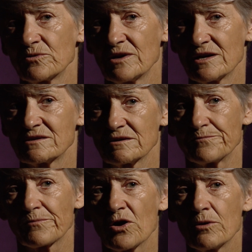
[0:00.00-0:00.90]
for later
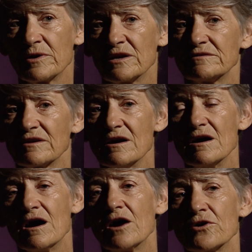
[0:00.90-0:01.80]
hominids.
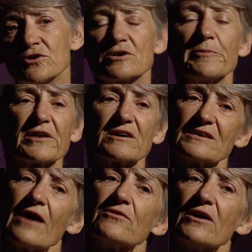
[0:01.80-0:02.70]
And Australopithecus
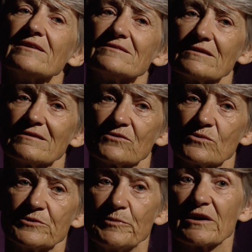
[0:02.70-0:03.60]
afarensis has
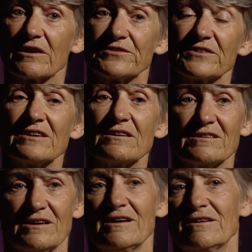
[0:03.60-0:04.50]
always been considered
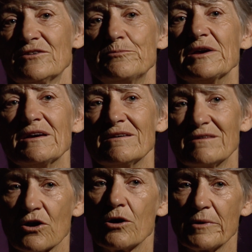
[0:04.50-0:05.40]
to be
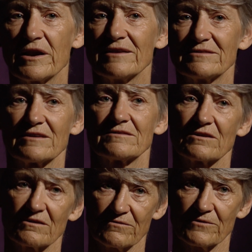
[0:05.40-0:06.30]
the common
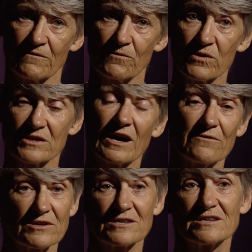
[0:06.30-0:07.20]
ancestor of all the
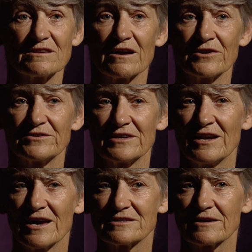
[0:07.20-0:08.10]
diversity that you see
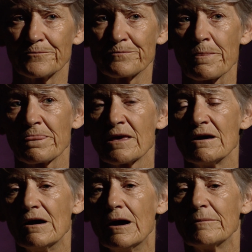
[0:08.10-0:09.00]
later.
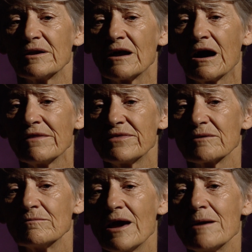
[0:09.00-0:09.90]
But I
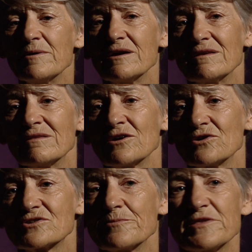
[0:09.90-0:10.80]
think maybe the
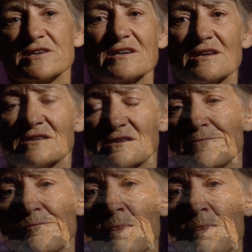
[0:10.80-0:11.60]
Australopithecines